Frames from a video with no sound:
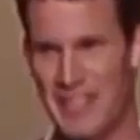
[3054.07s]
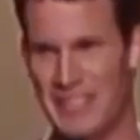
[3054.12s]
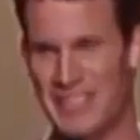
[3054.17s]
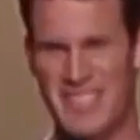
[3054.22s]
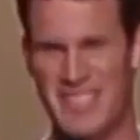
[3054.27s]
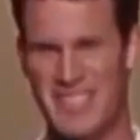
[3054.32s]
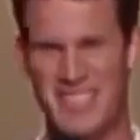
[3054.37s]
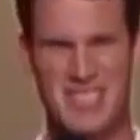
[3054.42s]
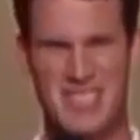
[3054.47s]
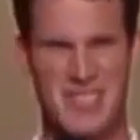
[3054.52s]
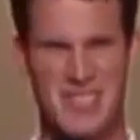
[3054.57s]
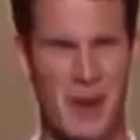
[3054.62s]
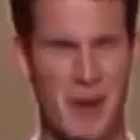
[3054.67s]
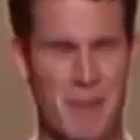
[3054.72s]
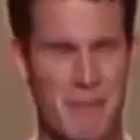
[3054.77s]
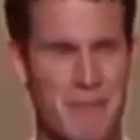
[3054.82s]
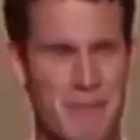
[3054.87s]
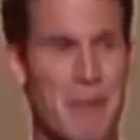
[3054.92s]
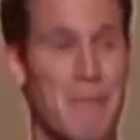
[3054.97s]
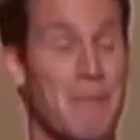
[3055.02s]
That's
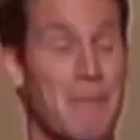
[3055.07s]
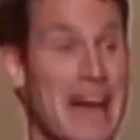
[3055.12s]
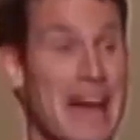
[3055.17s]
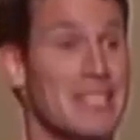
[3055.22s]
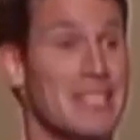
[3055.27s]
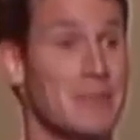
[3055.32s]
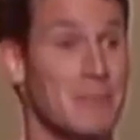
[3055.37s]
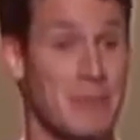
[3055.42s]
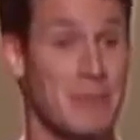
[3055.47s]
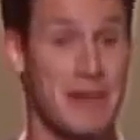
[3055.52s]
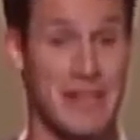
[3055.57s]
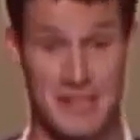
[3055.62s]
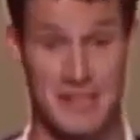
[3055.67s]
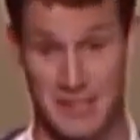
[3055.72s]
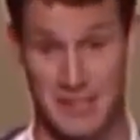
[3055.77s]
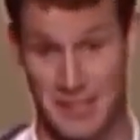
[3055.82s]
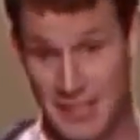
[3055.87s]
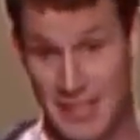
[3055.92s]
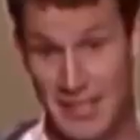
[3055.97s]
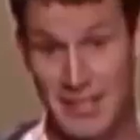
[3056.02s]
the best bid
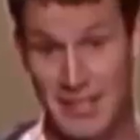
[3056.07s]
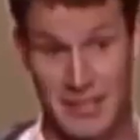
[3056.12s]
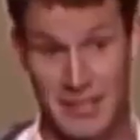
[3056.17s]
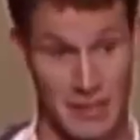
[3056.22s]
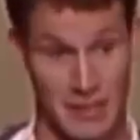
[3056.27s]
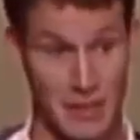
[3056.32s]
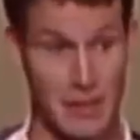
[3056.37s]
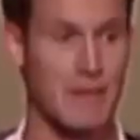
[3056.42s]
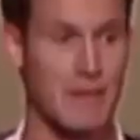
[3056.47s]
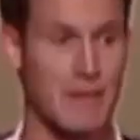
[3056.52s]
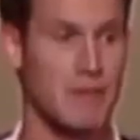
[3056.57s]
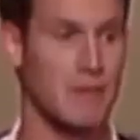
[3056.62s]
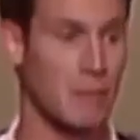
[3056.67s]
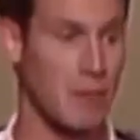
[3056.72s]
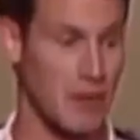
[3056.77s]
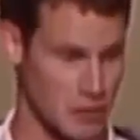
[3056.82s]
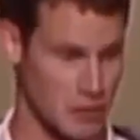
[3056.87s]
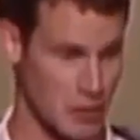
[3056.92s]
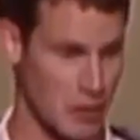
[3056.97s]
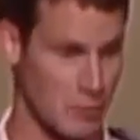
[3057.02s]
statistically, you have to
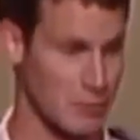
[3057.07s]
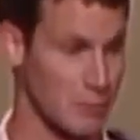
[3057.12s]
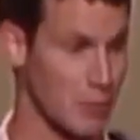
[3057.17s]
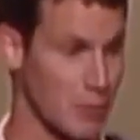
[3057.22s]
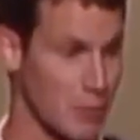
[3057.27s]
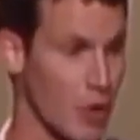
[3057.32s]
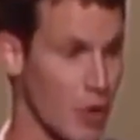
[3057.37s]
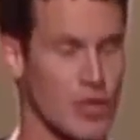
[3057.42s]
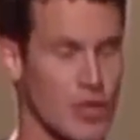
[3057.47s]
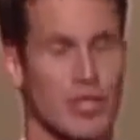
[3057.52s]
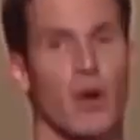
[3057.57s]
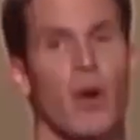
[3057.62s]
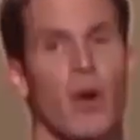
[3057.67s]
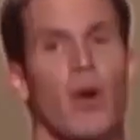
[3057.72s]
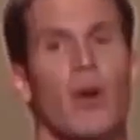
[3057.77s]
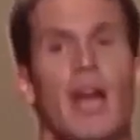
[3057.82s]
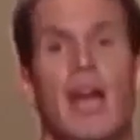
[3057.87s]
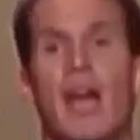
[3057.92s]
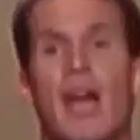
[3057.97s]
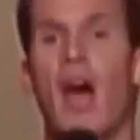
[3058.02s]
muster up some courage and go,
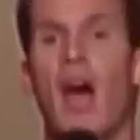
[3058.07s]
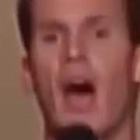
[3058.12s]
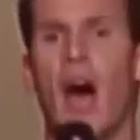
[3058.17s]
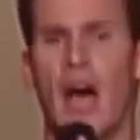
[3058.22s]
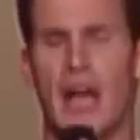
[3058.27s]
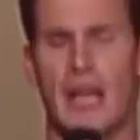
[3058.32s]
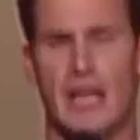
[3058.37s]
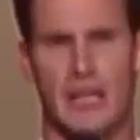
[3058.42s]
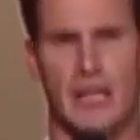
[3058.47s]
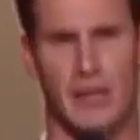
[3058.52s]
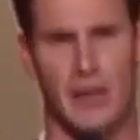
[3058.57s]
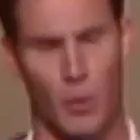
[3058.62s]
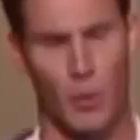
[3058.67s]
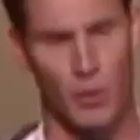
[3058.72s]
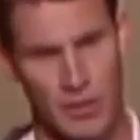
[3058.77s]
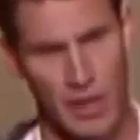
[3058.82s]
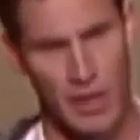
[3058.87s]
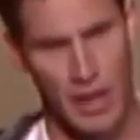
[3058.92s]
okay, I need to know